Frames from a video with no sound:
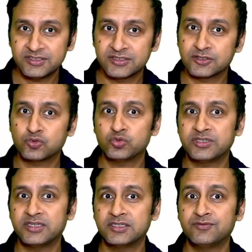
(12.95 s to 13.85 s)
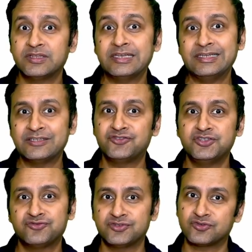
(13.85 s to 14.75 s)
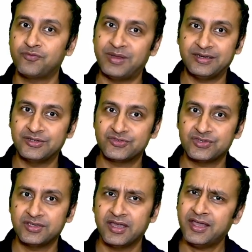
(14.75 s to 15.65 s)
is associated with an increased risk of malignancy.